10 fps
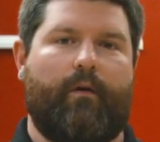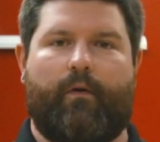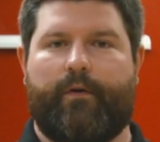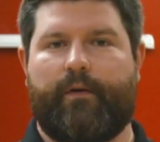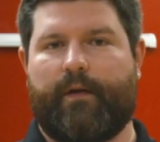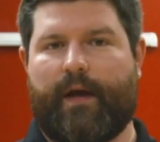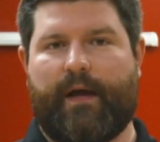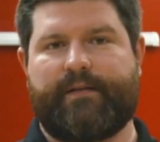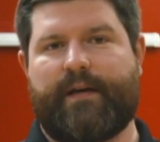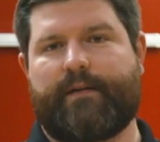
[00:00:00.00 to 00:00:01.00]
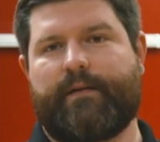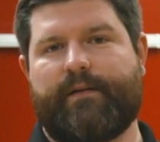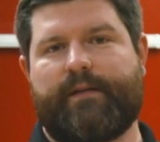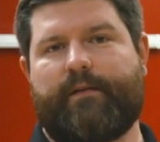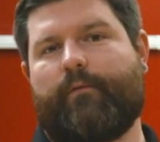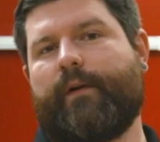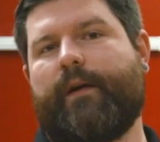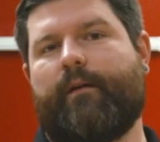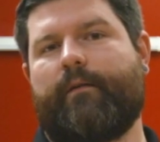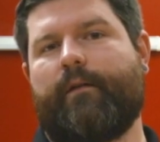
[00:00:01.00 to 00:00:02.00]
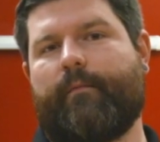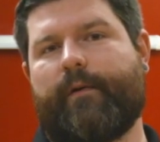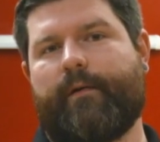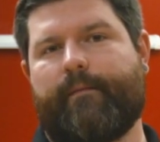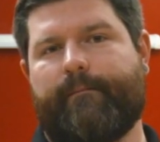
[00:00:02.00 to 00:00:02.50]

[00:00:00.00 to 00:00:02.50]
or you can contact us at the 1-800 number.